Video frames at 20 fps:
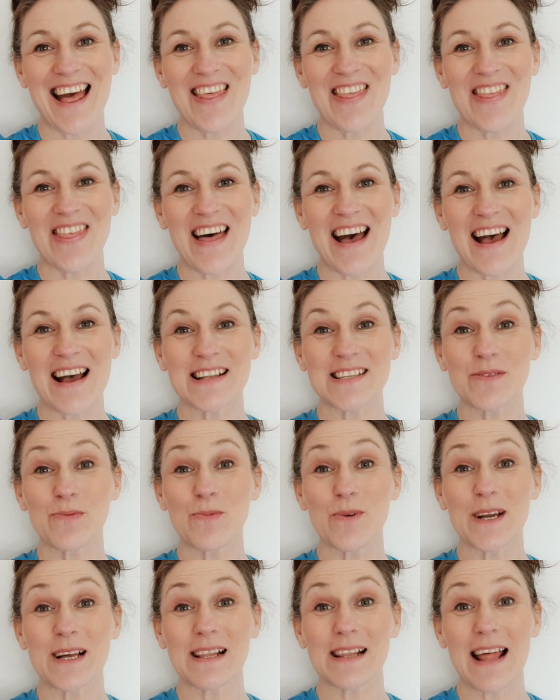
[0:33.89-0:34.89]
that
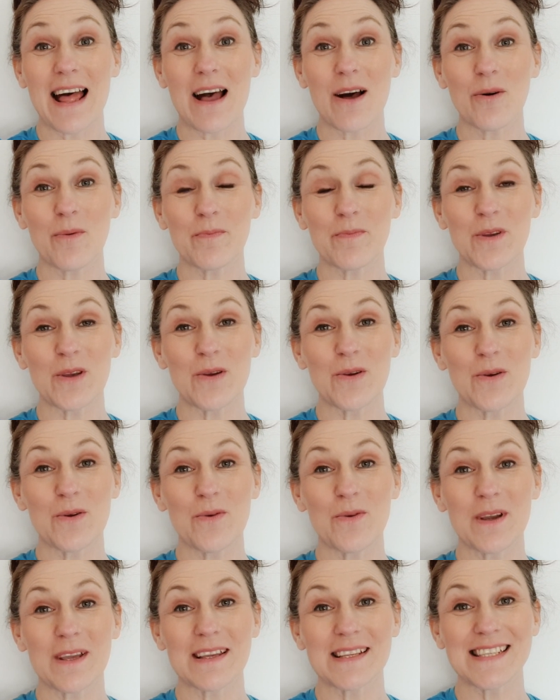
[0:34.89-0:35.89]
will help
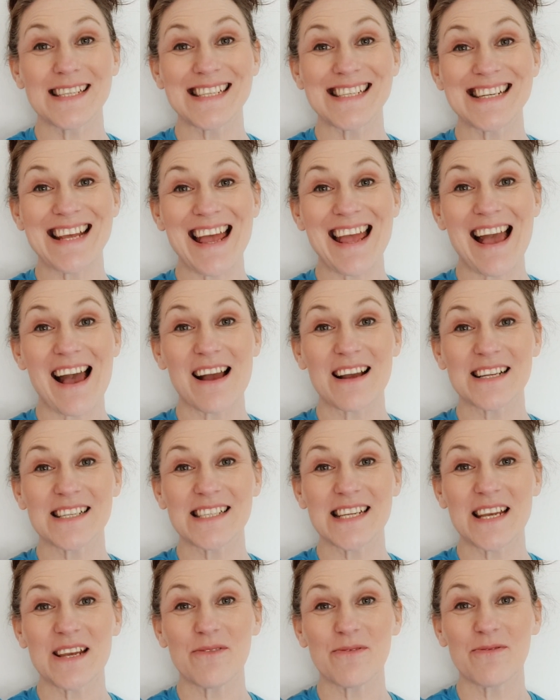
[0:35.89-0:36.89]
you stay
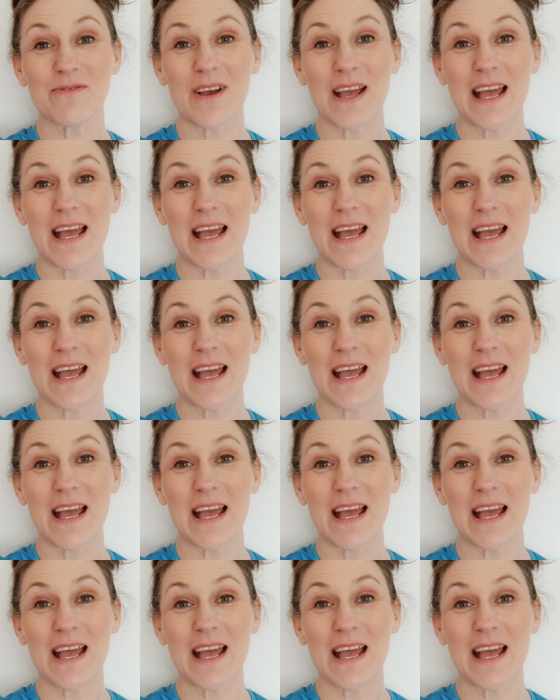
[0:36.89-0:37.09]
active,